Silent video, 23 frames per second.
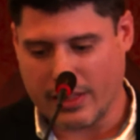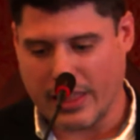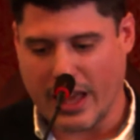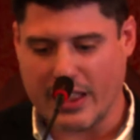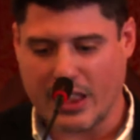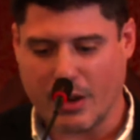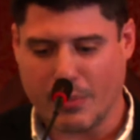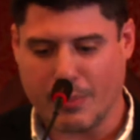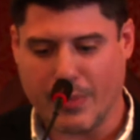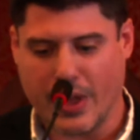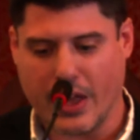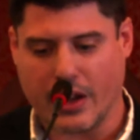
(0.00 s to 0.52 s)

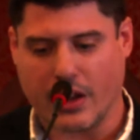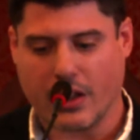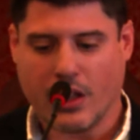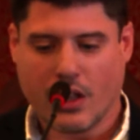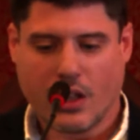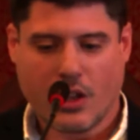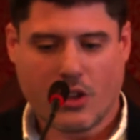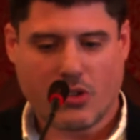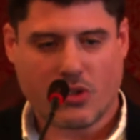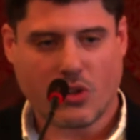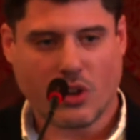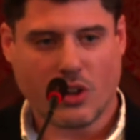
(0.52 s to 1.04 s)
title bank.
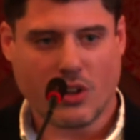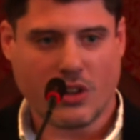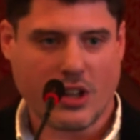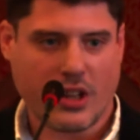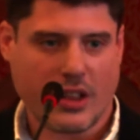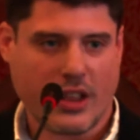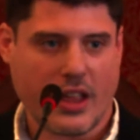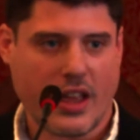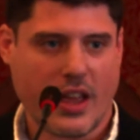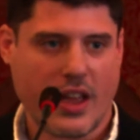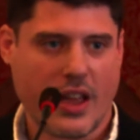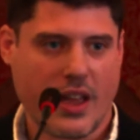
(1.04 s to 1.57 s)
So you
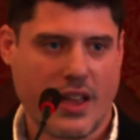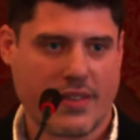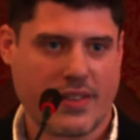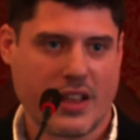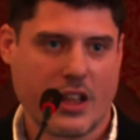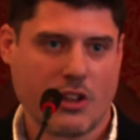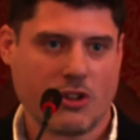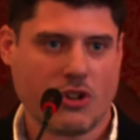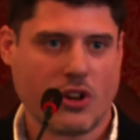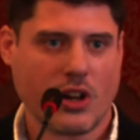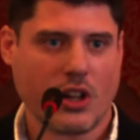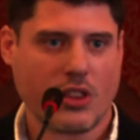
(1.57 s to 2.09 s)
need,
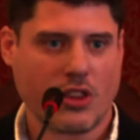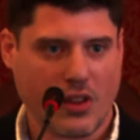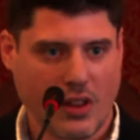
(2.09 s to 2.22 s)
essentially,